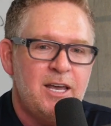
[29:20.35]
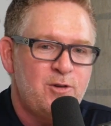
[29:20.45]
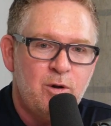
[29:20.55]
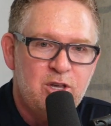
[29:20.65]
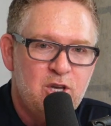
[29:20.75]

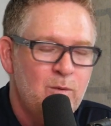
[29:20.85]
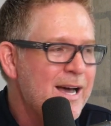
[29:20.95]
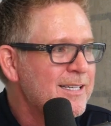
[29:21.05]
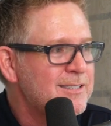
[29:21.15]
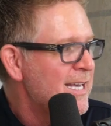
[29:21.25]
If you're in the
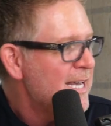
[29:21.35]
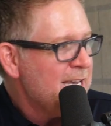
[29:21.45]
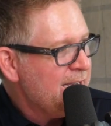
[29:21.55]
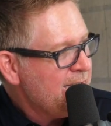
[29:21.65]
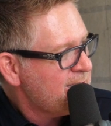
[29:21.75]
US,
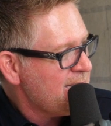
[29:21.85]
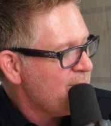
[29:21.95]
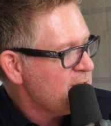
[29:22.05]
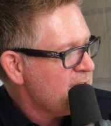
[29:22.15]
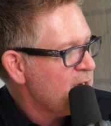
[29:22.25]
it's
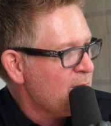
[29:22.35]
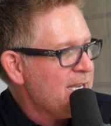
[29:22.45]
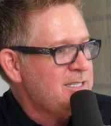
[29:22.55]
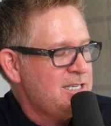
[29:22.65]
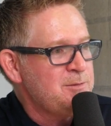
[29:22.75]
17 or
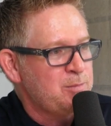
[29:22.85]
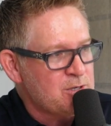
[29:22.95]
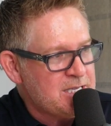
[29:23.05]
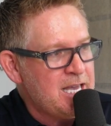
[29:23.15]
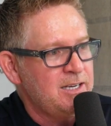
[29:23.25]

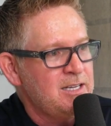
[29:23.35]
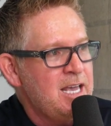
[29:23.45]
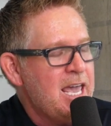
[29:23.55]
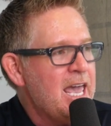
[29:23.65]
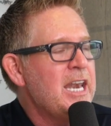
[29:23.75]
18%,
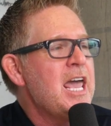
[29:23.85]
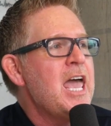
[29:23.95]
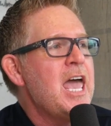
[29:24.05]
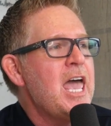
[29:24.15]
and